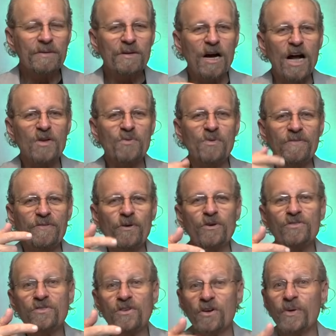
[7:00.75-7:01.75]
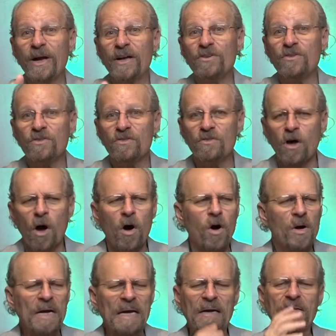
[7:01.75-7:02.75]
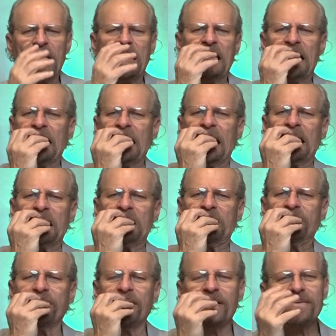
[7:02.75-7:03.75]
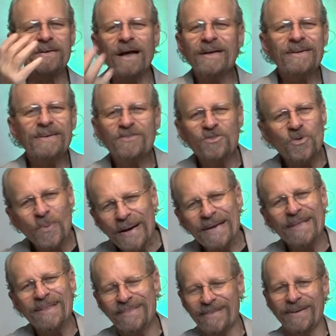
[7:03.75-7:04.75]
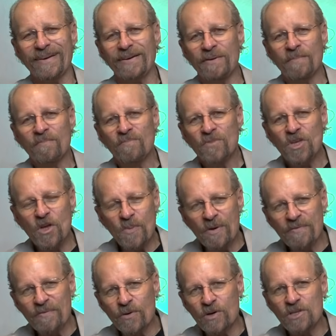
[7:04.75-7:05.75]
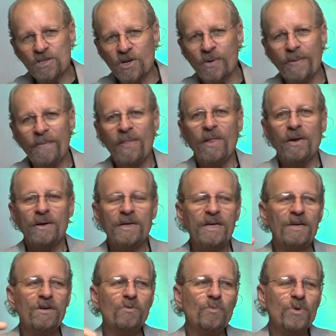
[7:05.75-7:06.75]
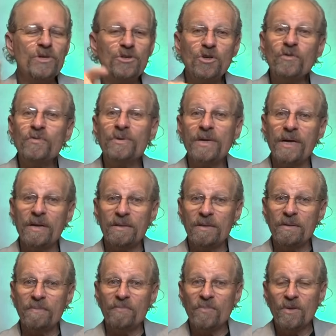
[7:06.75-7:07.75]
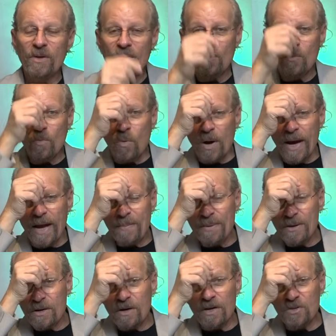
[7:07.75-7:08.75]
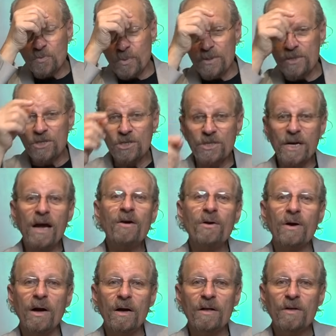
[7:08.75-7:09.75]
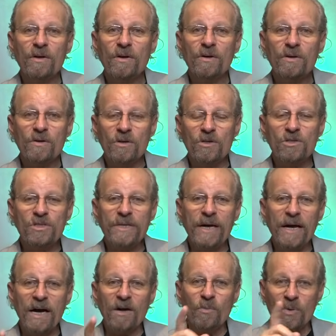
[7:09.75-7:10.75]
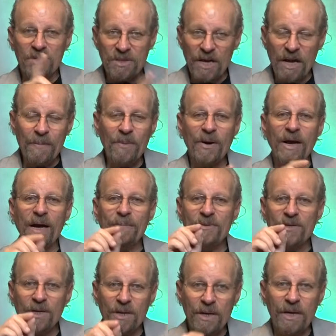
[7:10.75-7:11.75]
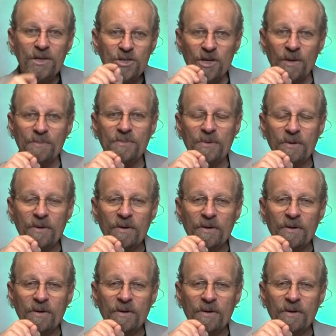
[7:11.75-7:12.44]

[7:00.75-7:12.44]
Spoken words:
God reversed their ages. Oh, no, he can't do that. God can do anything. He reversed her. He rejuvenated them. Why? Because when Sarah goes down with Abraham to Egypt,